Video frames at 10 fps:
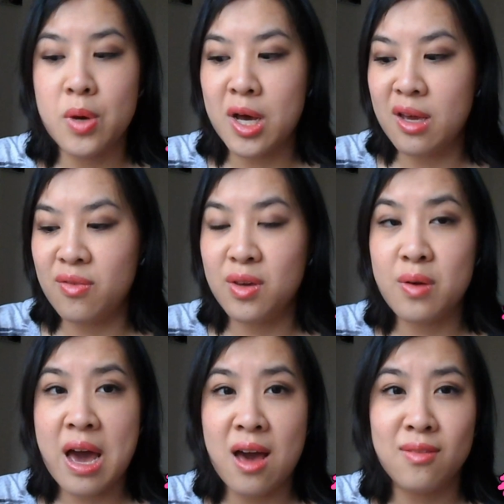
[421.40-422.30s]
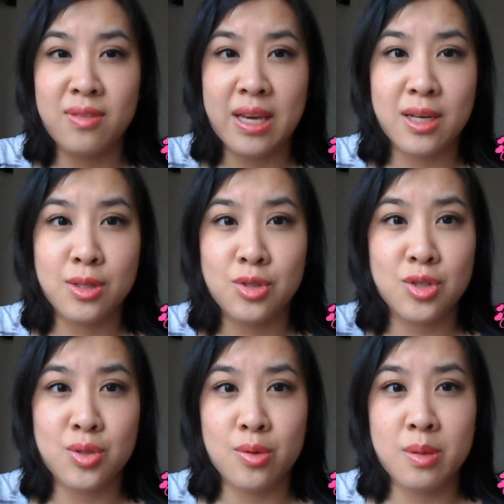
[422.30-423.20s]
this. But if you have like
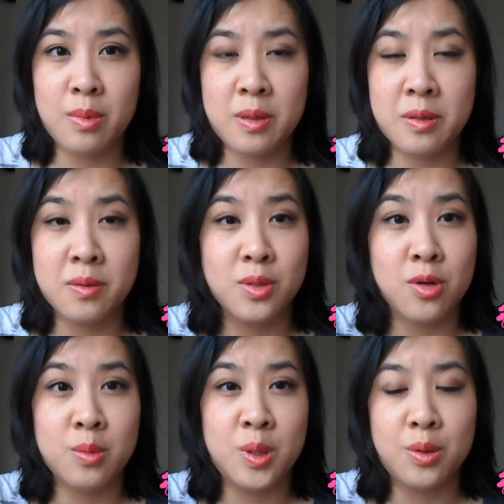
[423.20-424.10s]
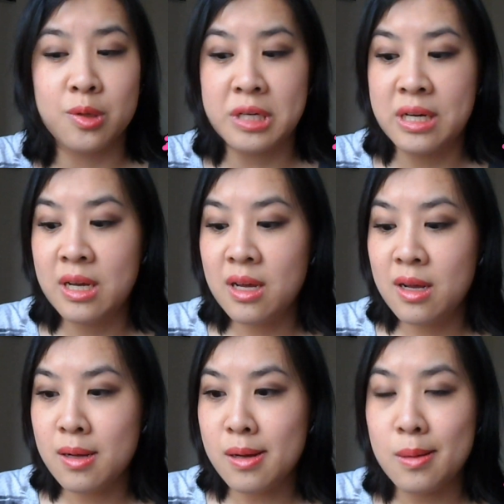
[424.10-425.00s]
just normal or
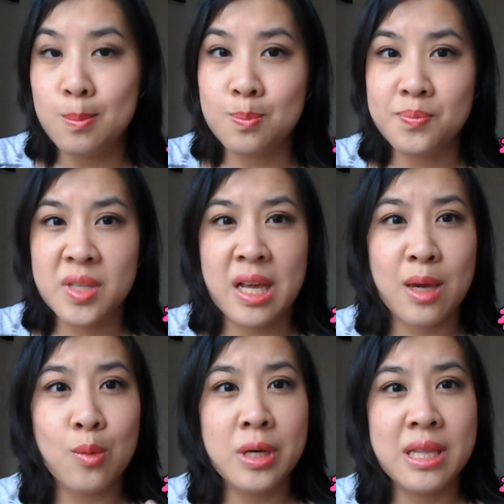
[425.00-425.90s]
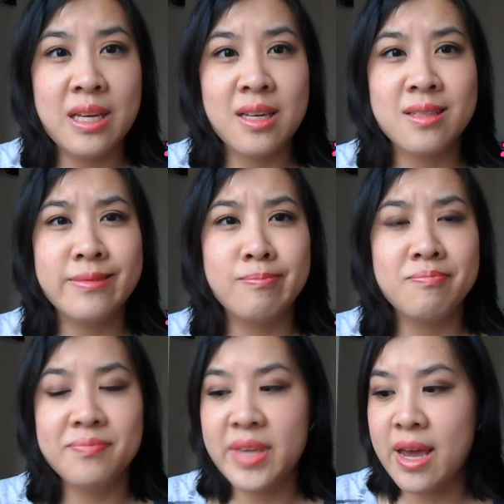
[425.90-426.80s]
like oily
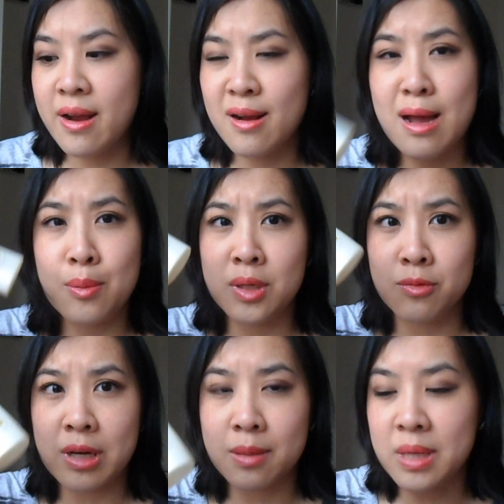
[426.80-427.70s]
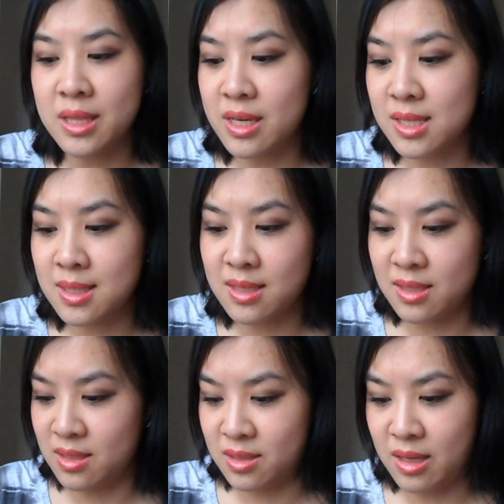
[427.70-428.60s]
hair, I wouldn't recommend this.
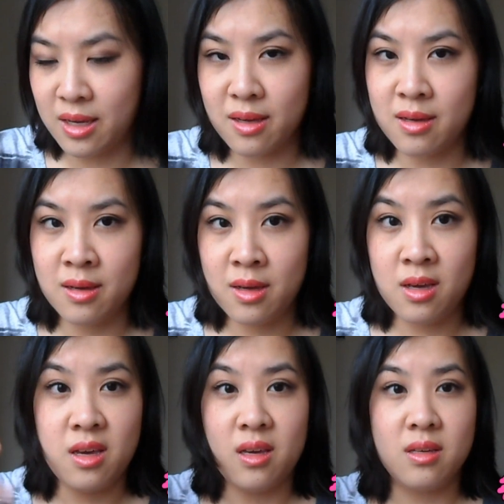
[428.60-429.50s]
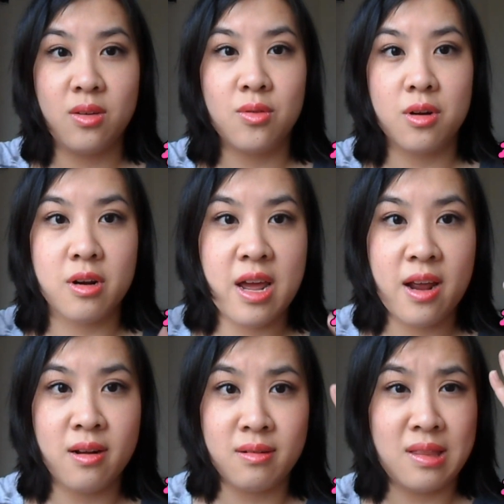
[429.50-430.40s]
This is like
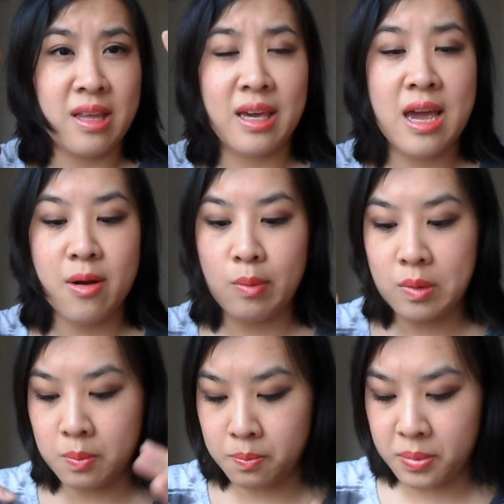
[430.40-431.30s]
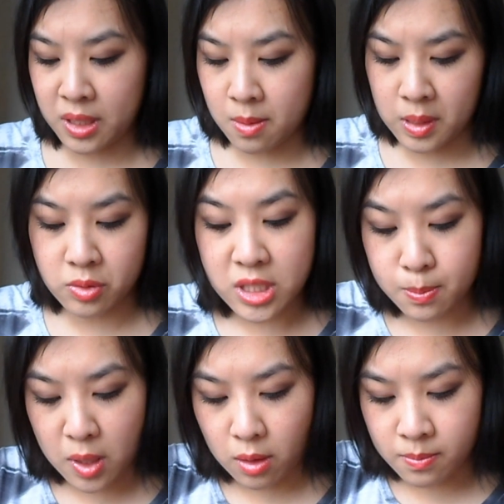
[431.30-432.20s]
your hair, like hair will become a
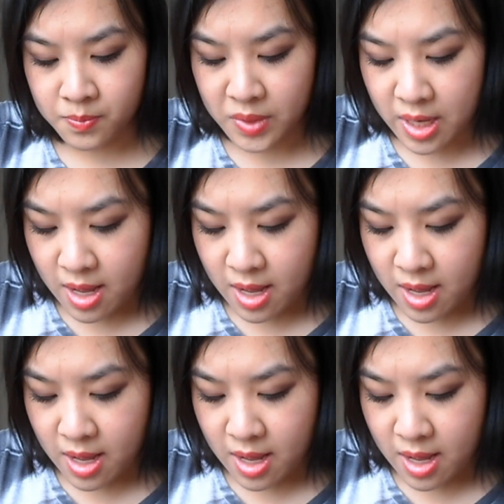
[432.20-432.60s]
grease ball.